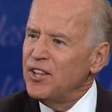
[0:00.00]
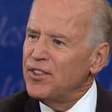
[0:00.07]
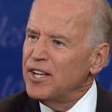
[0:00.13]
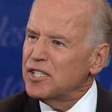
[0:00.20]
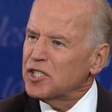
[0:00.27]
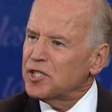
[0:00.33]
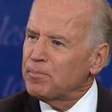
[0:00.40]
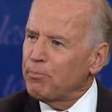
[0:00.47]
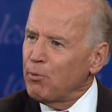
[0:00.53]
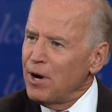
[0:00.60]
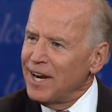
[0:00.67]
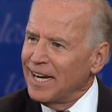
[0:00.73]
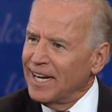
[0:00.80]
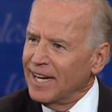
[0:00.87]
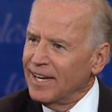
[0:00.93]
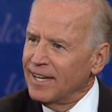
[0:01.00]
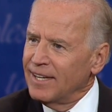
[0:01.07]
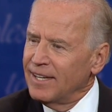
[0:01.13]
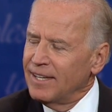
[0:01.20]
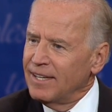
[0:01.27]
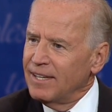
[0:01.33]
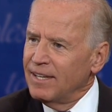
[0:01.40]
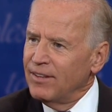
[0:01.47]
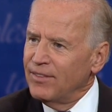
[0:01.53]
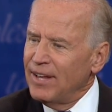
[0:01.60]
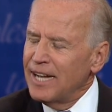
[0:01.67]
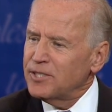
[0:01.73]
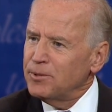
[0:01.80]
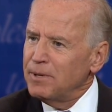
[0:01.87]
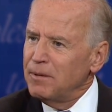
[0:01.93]
this spring.
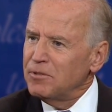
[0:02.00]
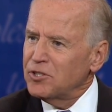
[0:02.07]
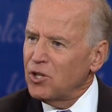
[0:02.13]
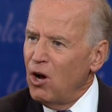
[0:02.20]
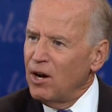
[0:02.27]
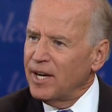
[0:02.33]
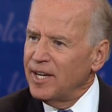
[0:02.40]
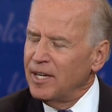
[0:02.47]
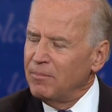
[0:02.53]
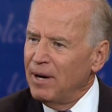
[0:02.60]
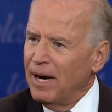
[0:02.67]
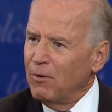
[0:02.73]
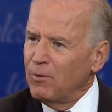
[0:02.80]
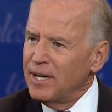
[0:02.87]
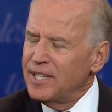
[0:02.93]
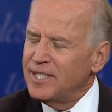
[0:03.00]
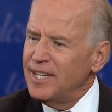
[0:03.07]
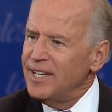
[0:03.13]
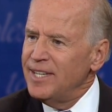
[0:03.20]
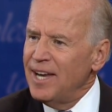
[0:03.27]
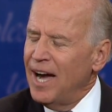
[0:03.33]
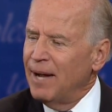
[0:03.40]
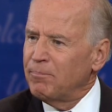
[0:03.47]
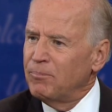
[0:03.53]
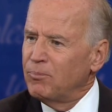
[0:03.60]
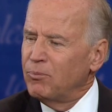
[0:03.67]
That's what he was talking about. We did not